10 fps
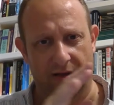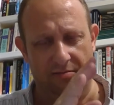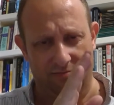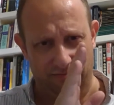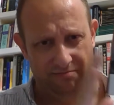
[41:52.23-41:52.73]

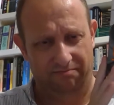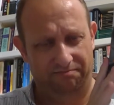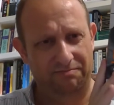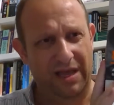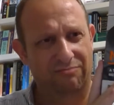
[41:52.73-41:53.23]
Revealed
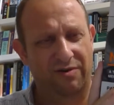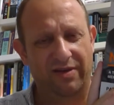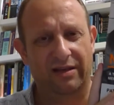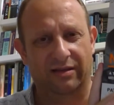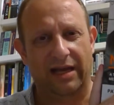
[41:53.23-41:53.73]
here, I think
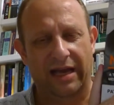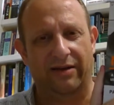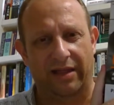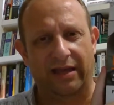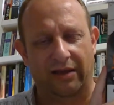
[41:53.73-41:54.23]
it
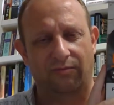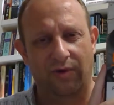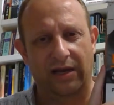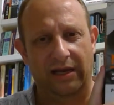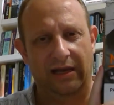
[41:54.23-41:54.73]
really
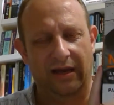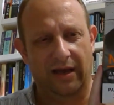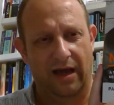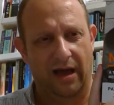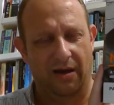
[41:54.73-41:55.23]

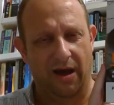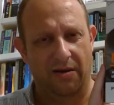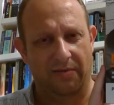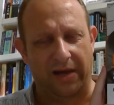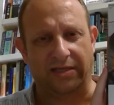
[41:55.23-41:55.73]
makes a very strong
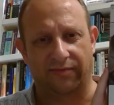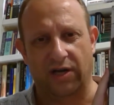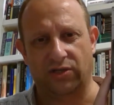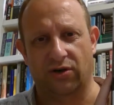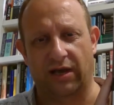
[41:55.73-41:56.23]
case that
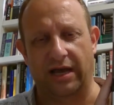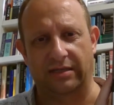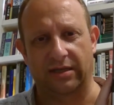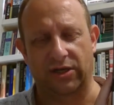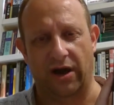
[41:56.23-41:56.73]
Gerry Adams,
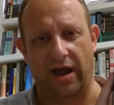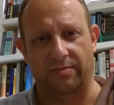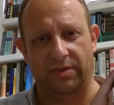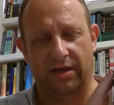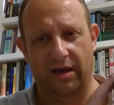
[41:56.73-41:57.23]

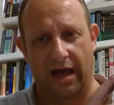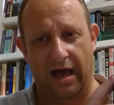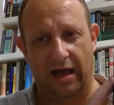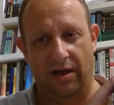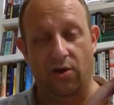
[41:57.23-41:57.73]
who
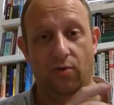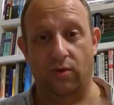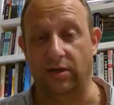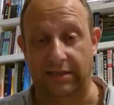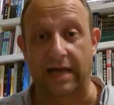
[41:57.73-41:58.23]
says
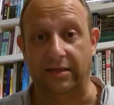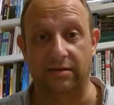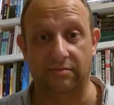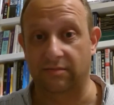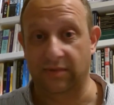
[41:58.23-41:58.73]
to this
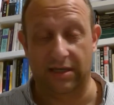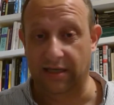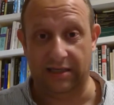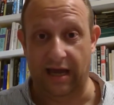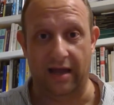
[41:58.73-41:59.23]
day, I
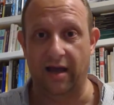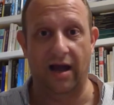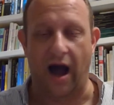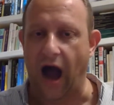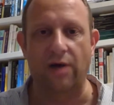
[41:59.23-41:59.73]
was never
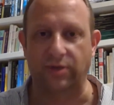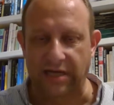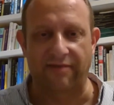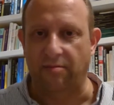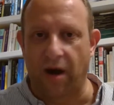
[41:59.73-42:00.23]
part of the
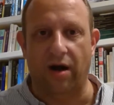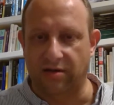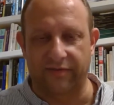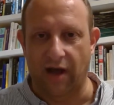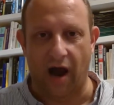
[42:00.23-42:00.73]
IRA,
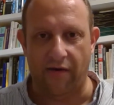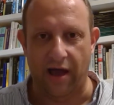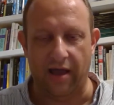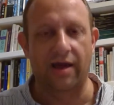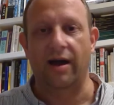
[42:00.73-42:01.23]
I never
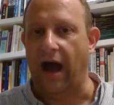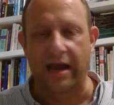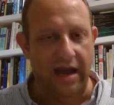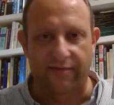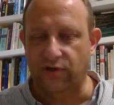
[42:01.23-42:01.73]
took part in
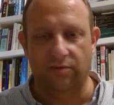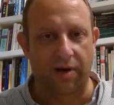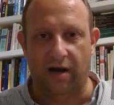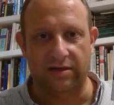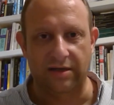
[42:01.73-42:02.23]
any
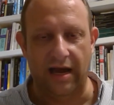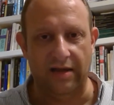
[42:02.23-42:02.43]
violence, I was